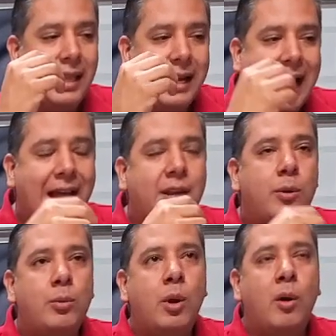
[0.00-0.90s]
Like, how do
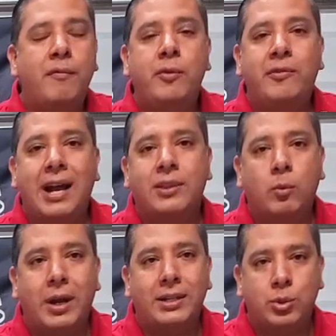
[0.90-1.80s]
you know if you've got the
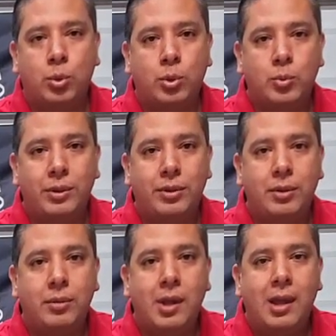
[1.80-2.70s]
right tools with
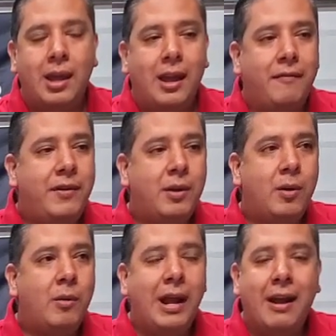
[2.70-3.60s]
you if you
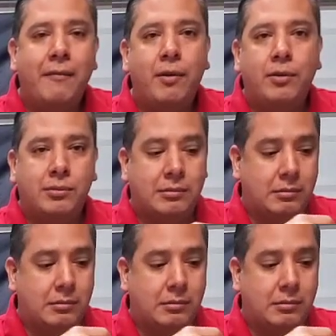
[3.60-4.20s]
don't ever